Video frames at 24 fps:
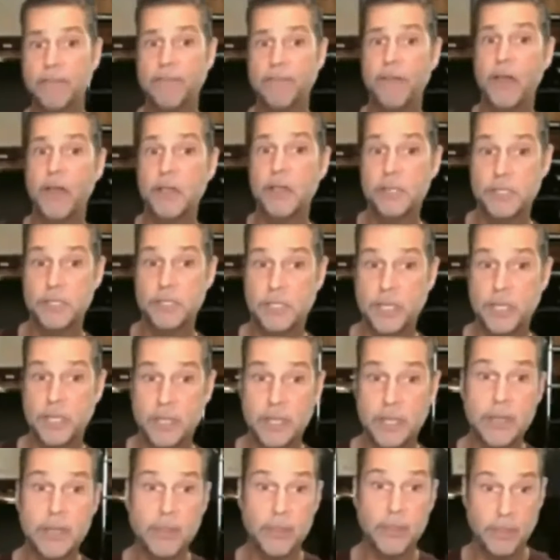faster
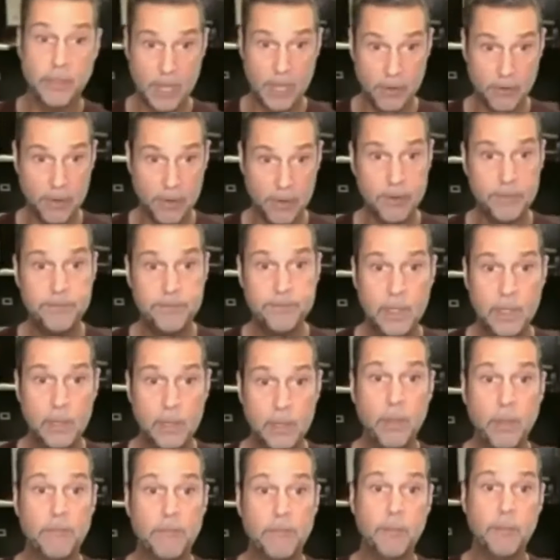than Ethereum,
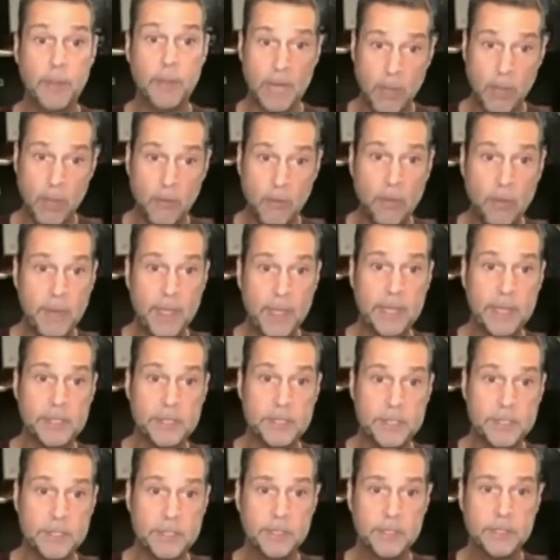but from a lower
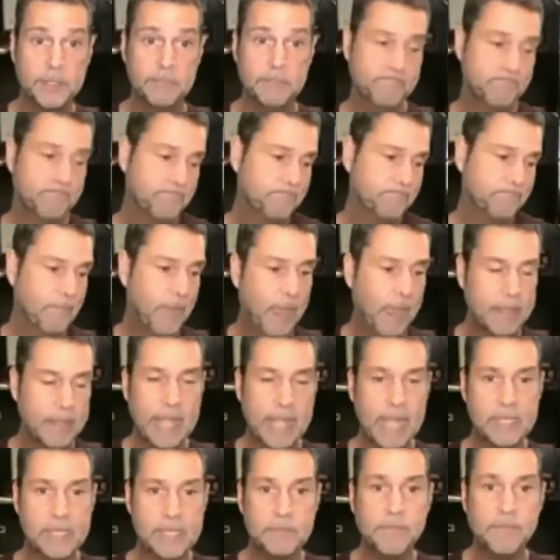base. Mm.
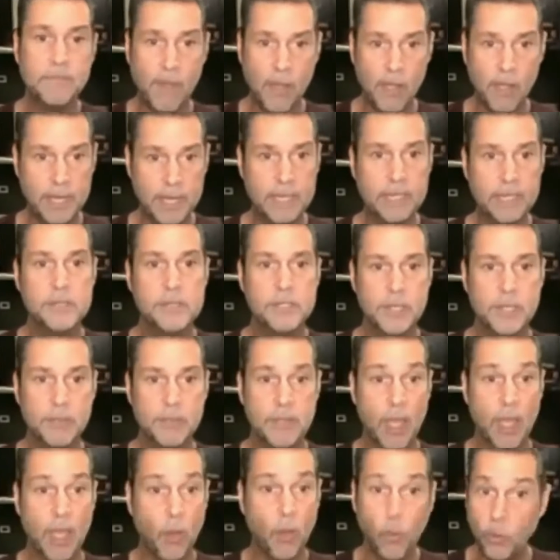That's fine. So
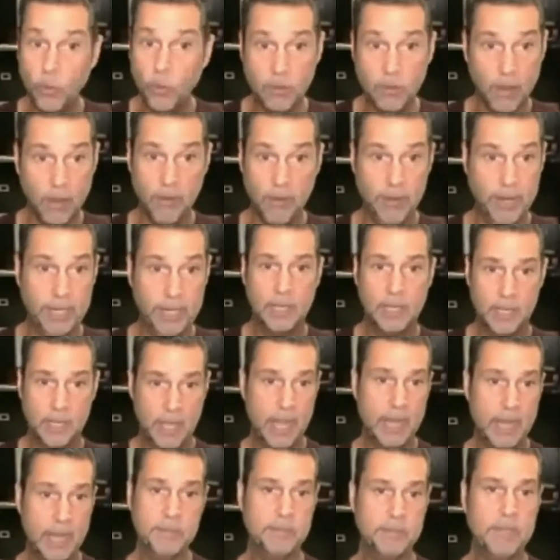they're all growing.
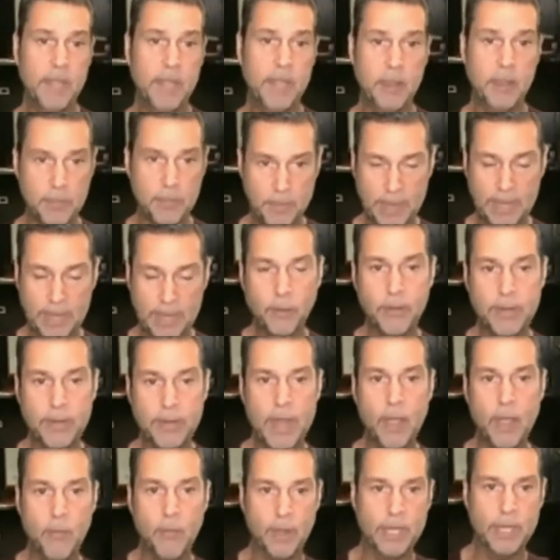And the Bitcoin
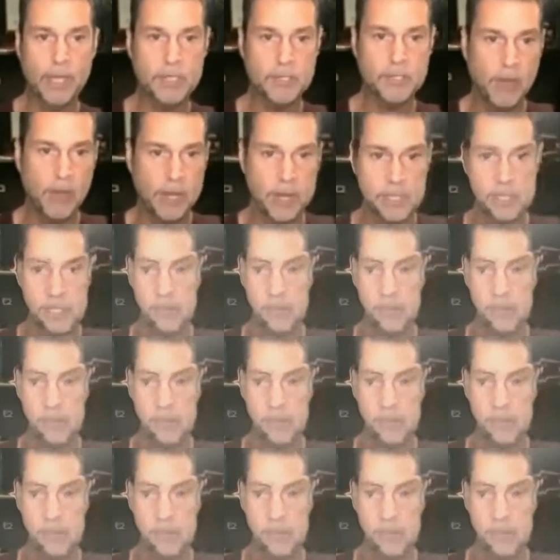network is growing.